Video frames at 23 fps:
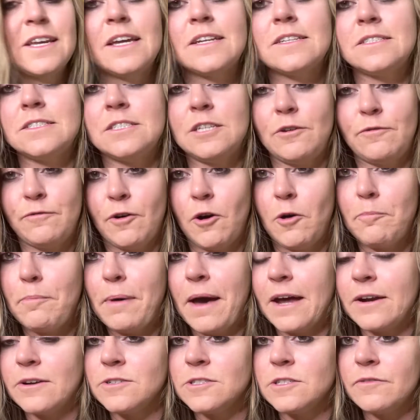and default
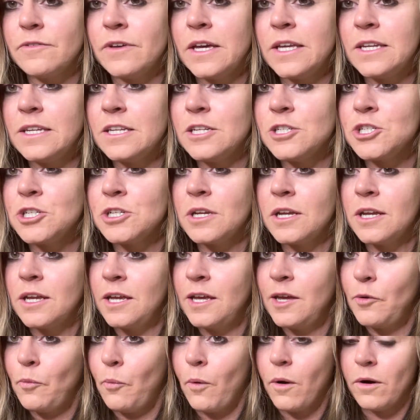patterns of conditioning
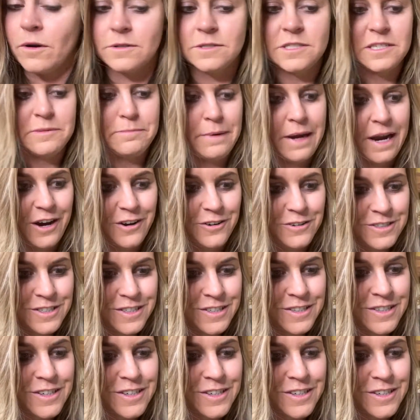he warns about